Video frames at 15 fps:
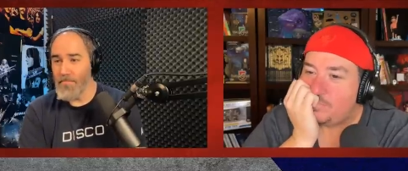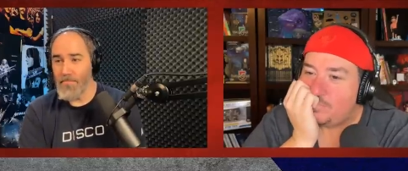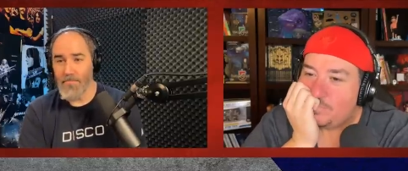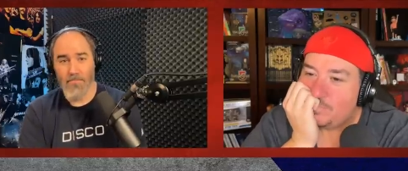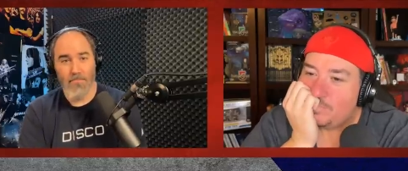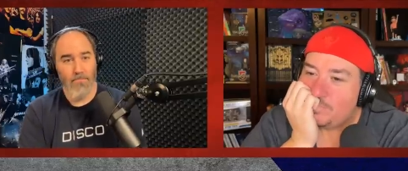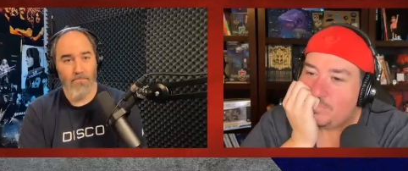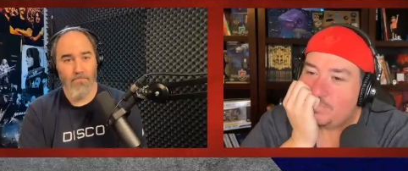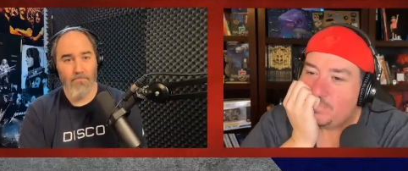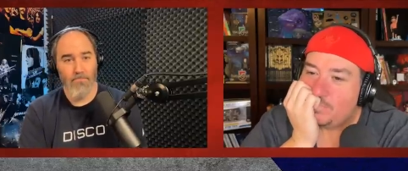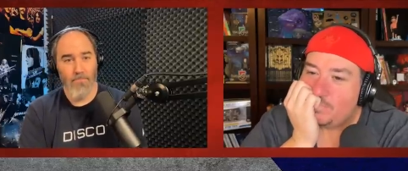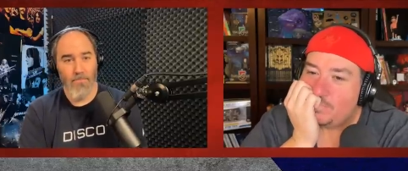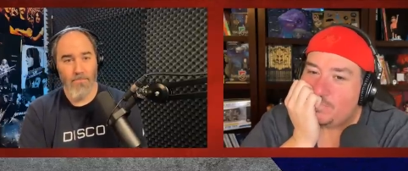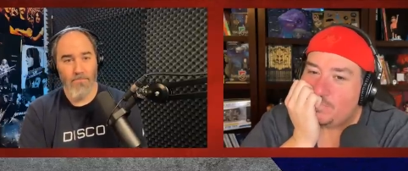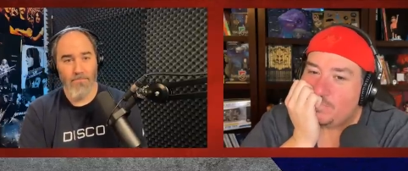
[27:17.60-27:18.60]

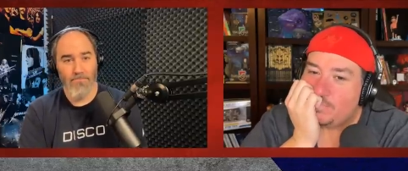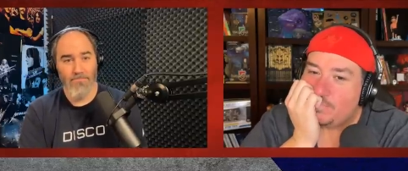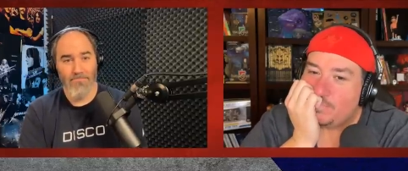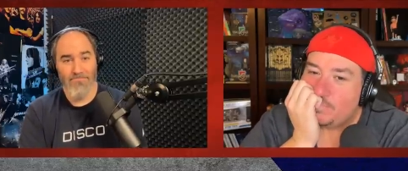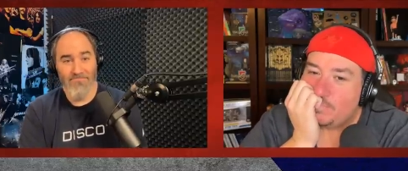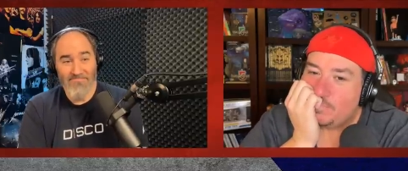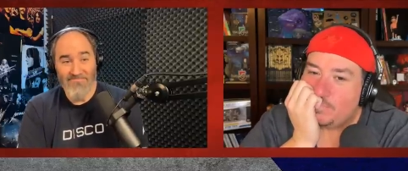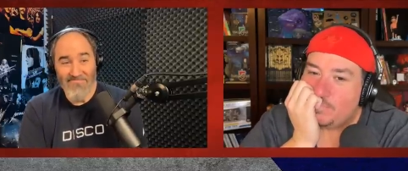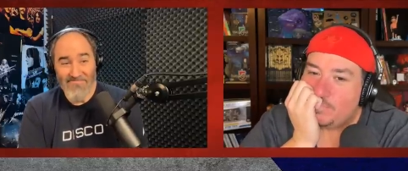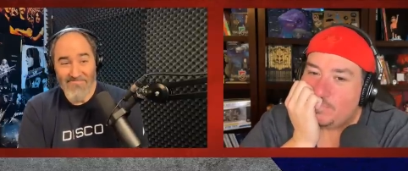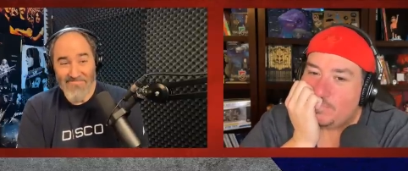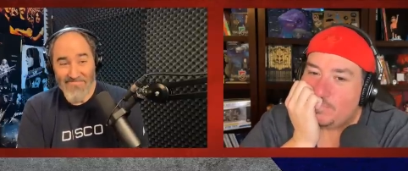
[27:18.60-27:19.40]
[no speech]